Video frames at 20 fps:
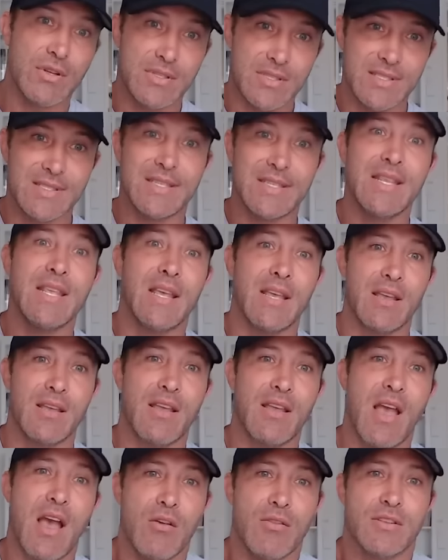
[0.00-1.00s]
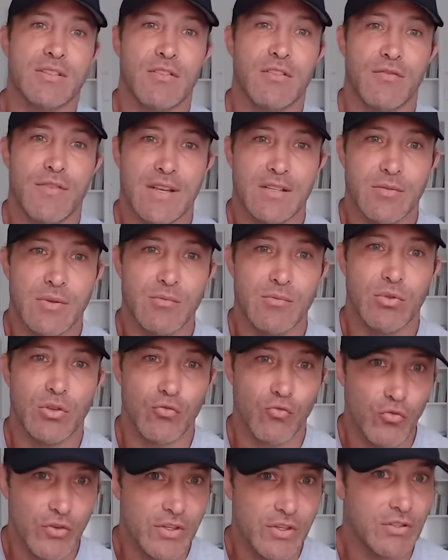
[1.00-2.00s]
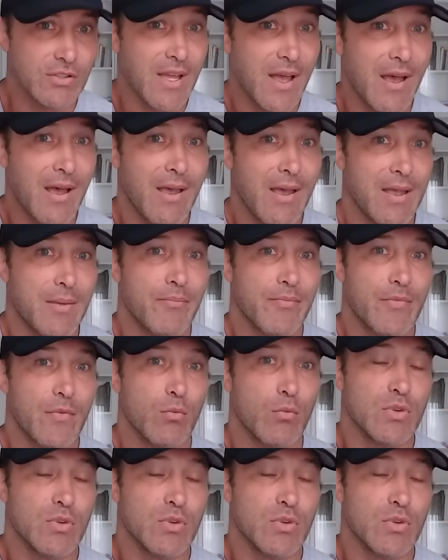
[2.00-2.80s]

and seeing how this affects people in real time,